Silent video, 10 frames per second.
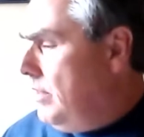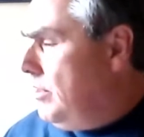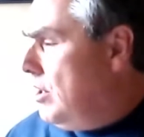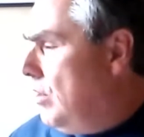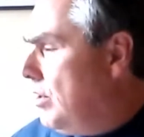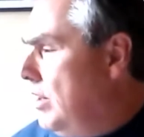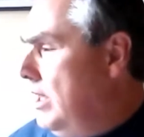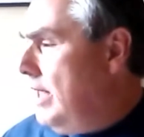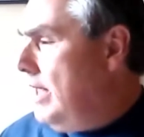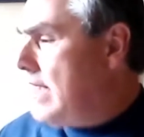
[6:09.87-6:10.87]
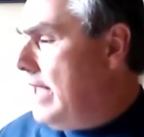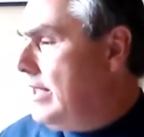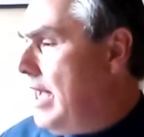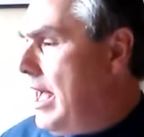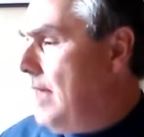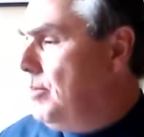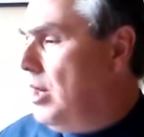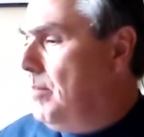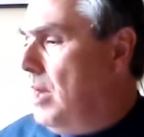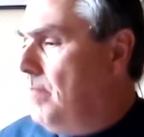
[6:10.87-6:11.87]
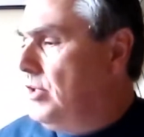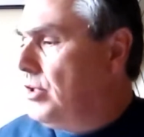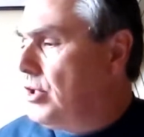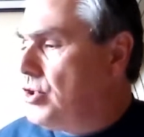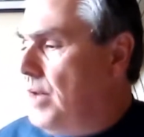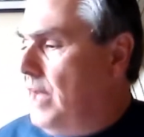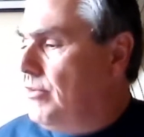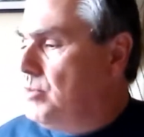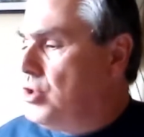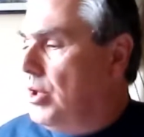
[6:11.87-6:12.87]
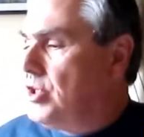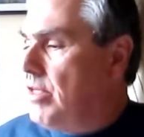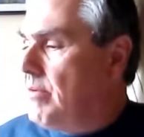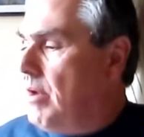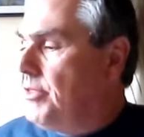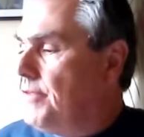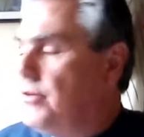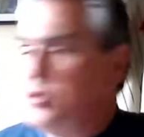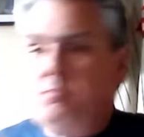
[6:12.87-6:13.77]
the owner, he had Ty Cobb come up. He took a train from Georgia to throw out the first